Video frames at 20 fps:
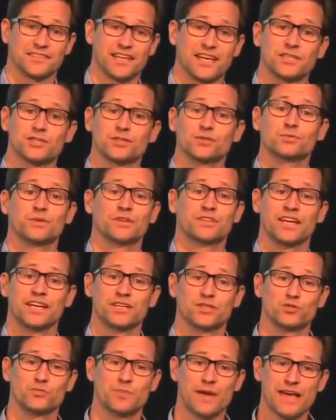They do what they
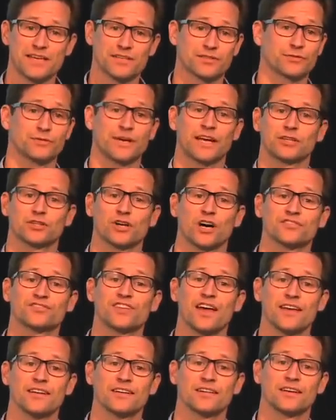do best, create
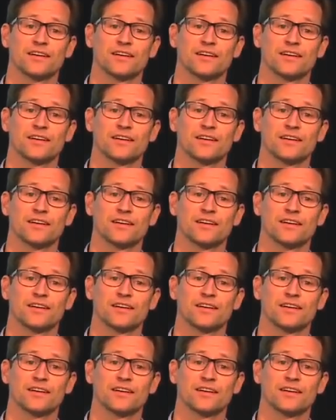content.